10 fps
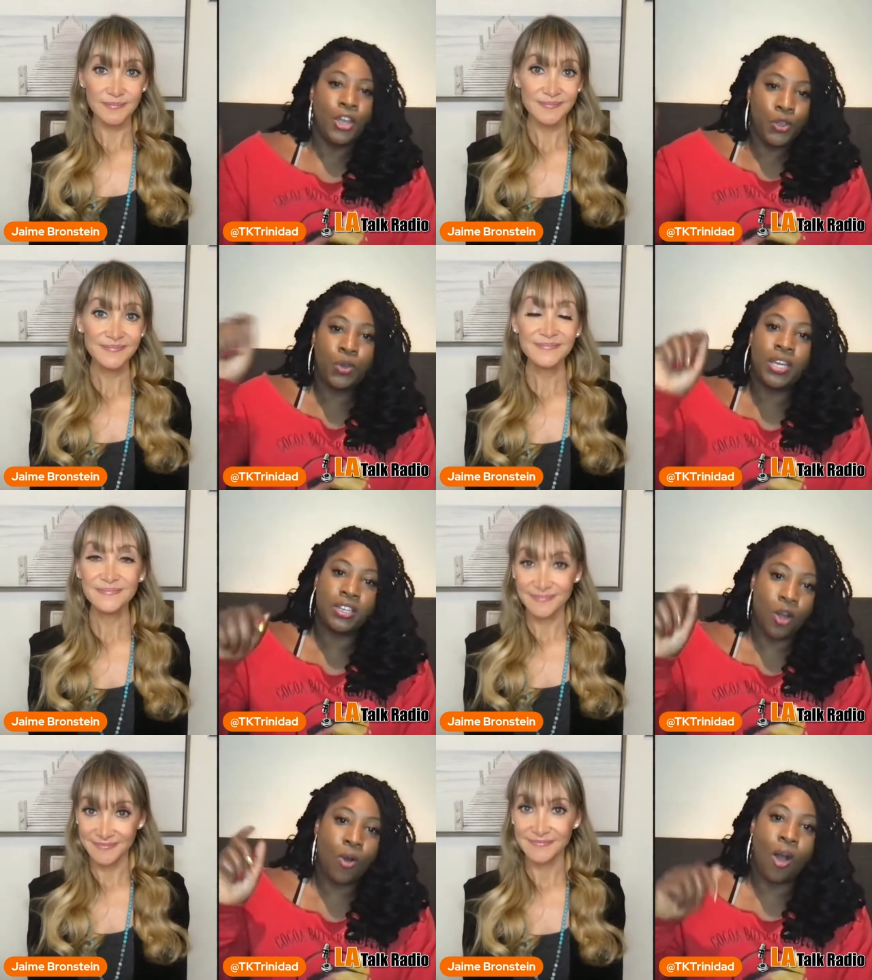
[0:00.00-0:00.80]
Speaker 1: You
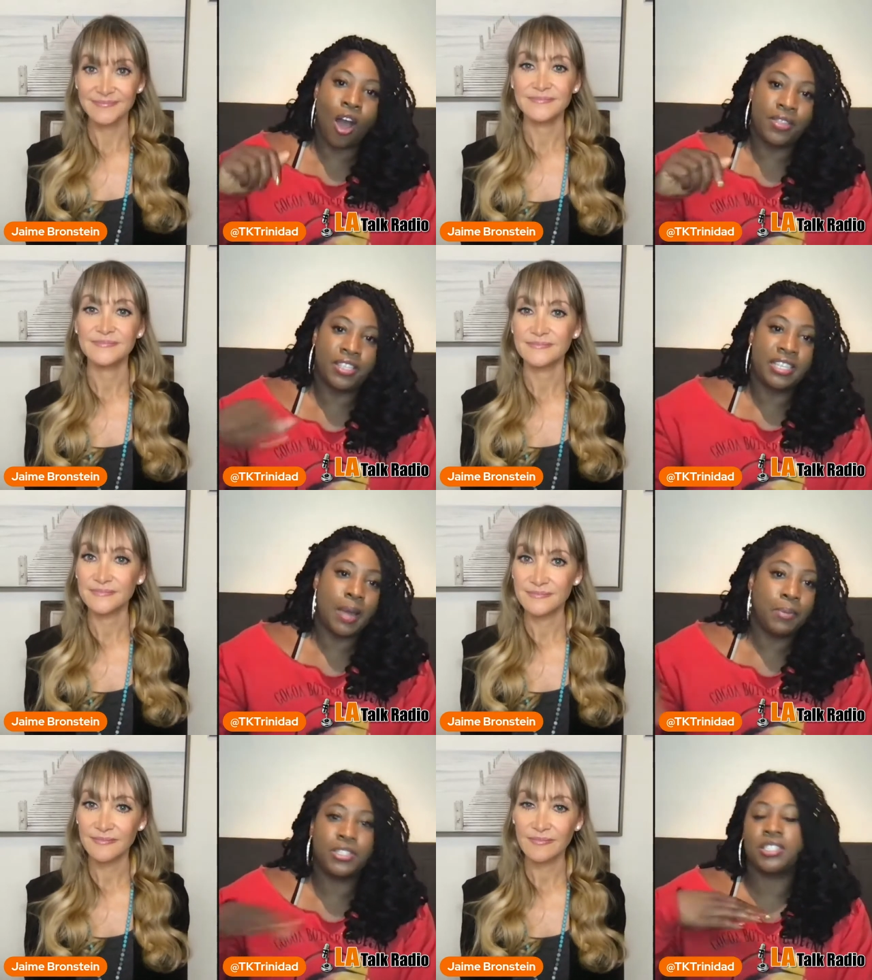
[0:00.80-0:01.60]
can go on the
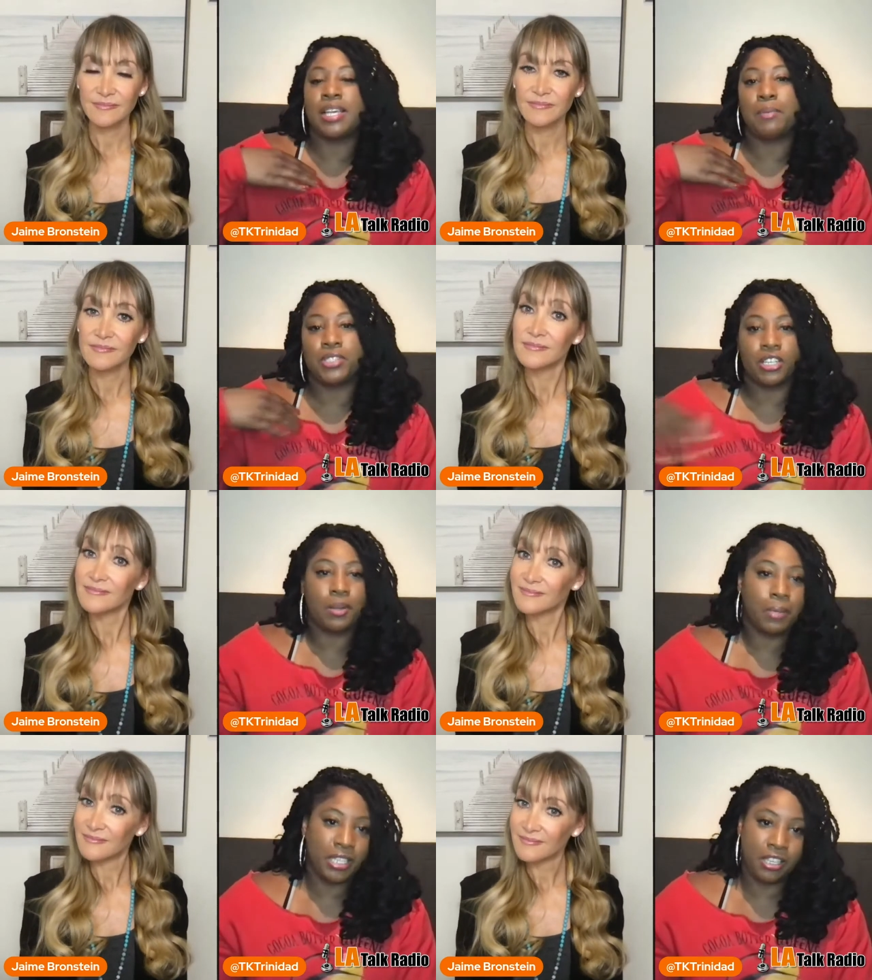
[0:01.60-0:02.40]
samples. The samples are
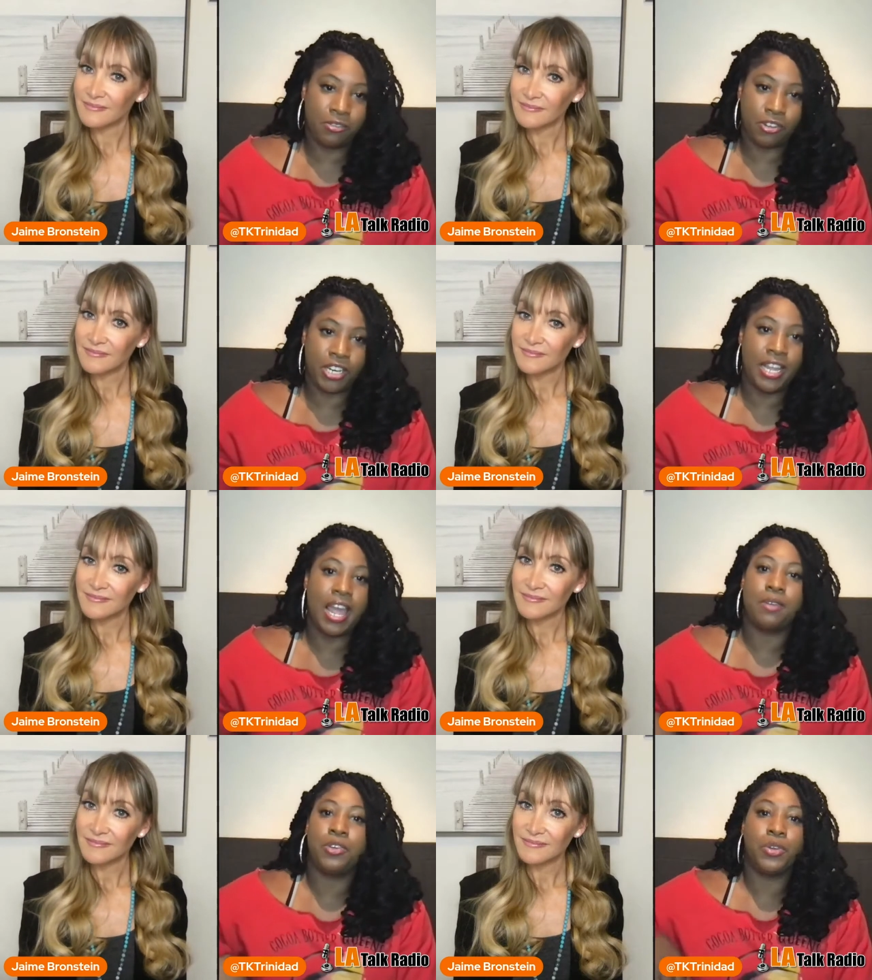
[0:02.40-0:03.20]
completely free
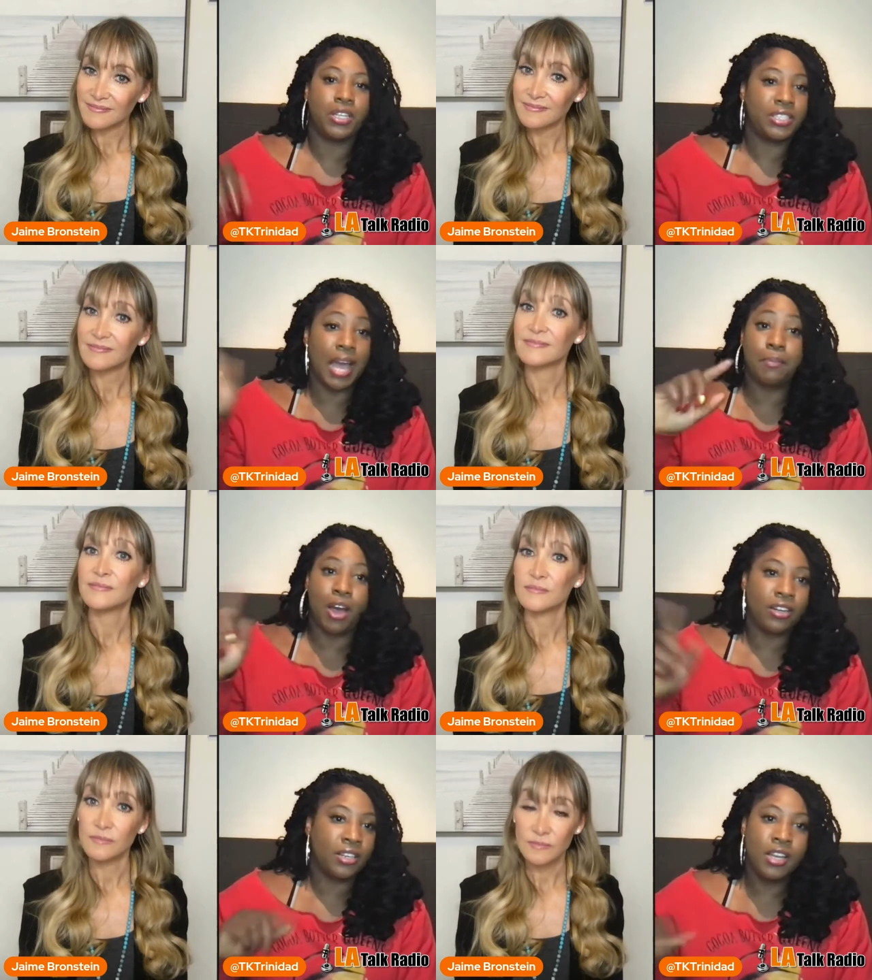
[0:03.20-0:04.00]
and you can tap
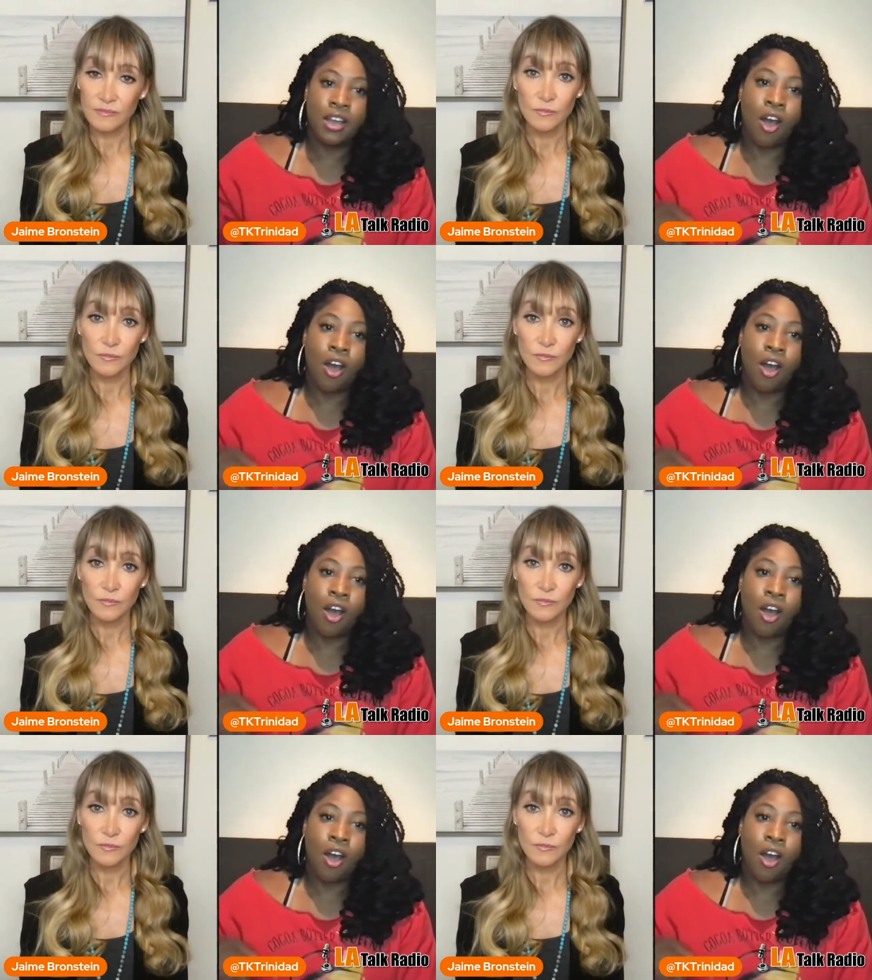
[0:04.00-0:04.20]
on